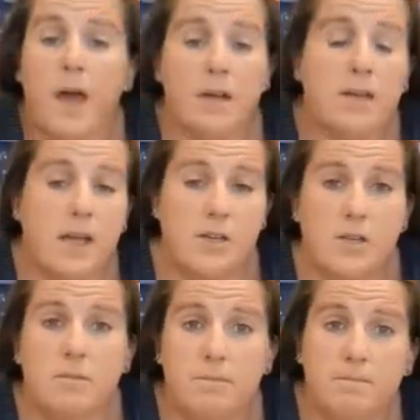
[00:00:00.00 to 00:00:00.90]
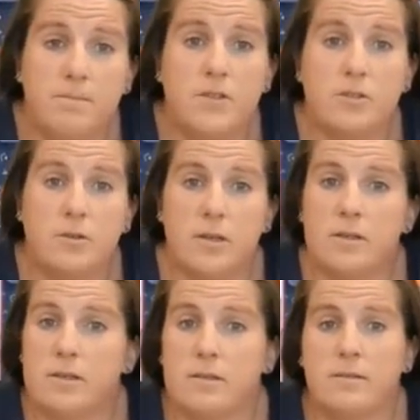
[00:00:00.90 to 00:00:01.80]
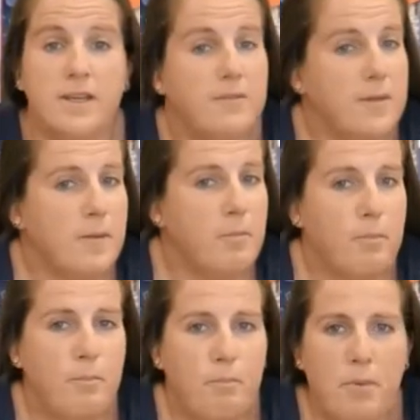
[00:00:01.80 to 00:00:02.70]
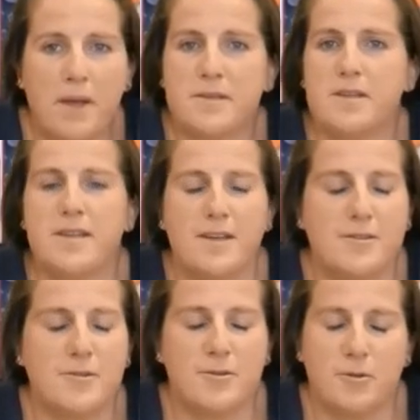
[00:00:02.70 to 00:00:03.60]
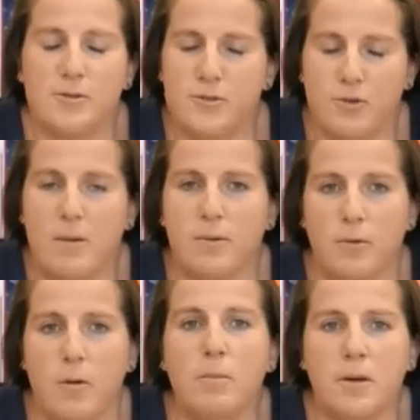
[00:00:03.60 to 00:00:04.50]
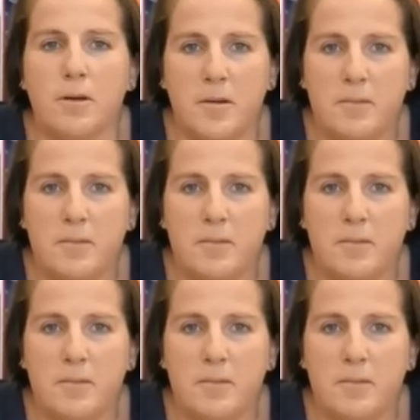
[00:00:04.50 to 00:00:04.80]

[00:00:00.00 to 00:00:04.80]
on occasion, students, even the best intentioned students, drop a Chromebook.